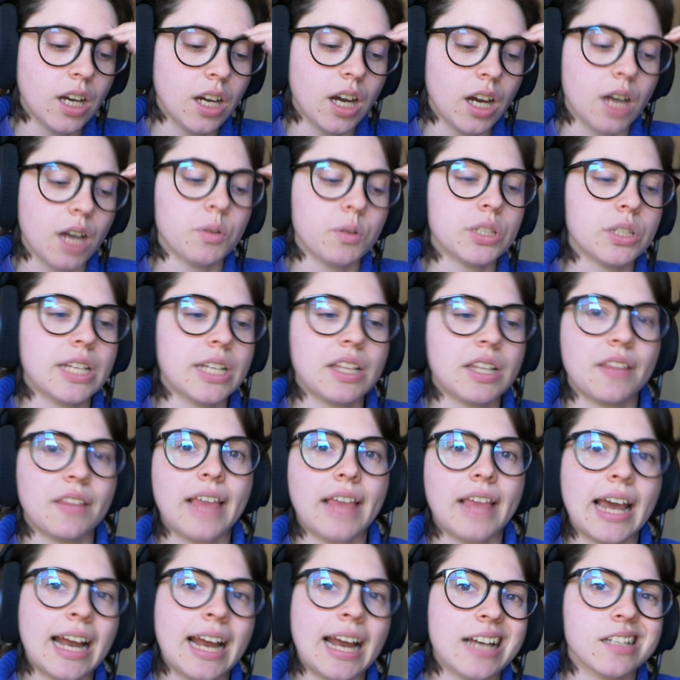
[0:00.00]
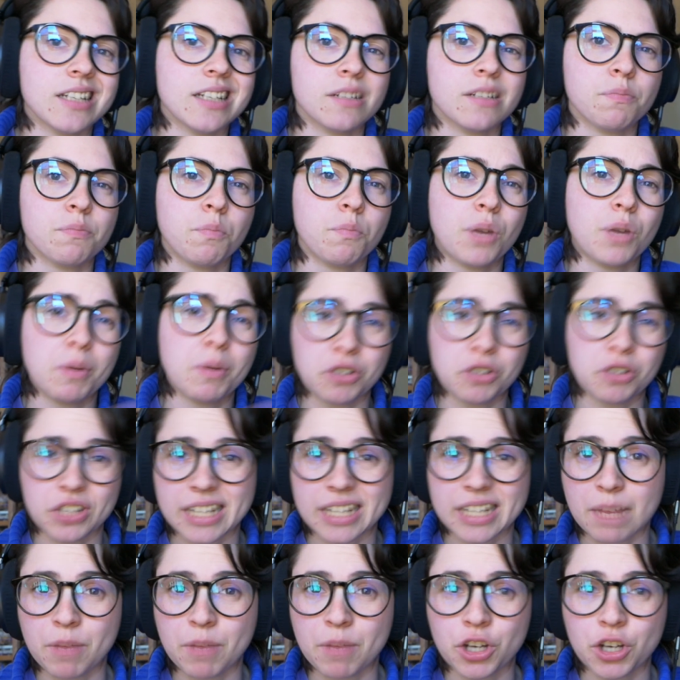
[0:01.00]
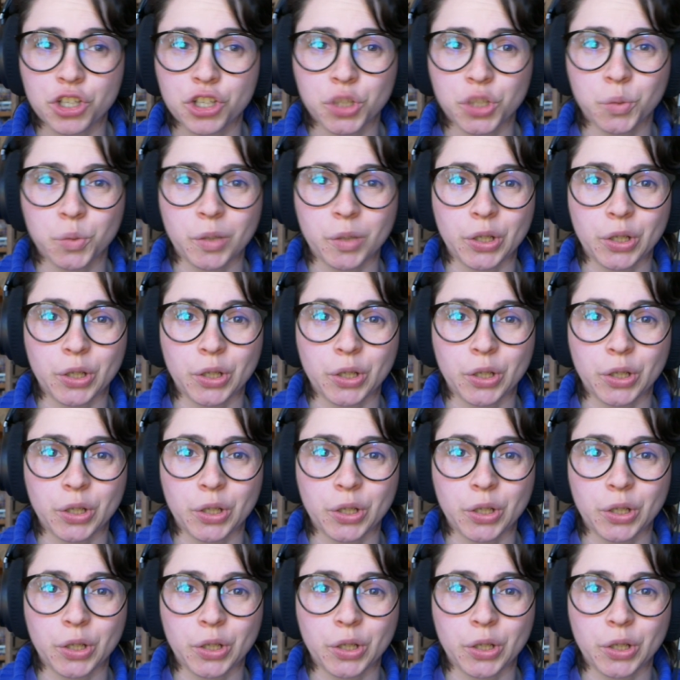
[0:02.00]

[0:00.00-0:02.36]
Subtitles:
I will say that that has pretty much the same issue